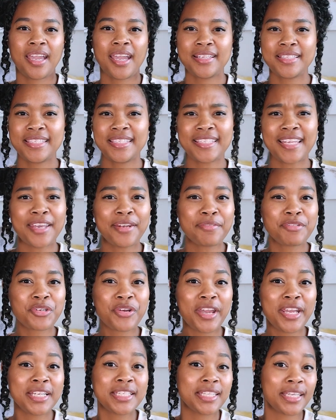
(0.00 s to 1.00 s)
Instead of
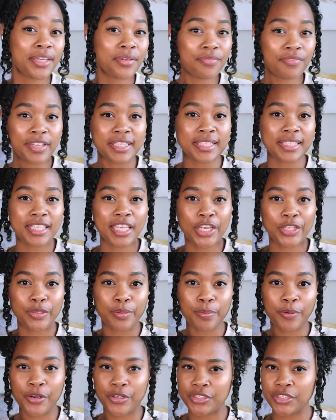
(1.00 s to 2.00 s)
trying to convince the
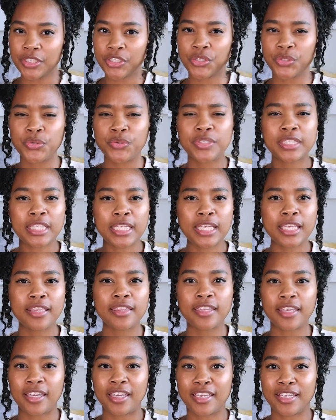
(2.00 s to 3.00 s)
other person to
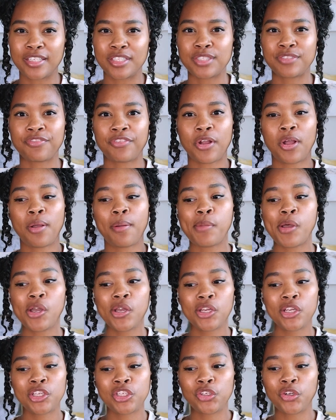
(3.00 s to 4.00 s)
see things from
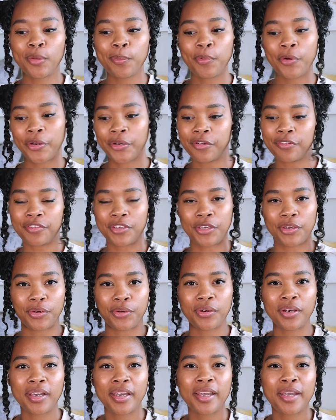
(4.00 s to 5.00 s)
your point of
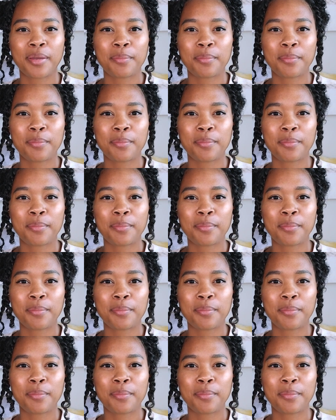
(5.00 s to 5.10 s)
view,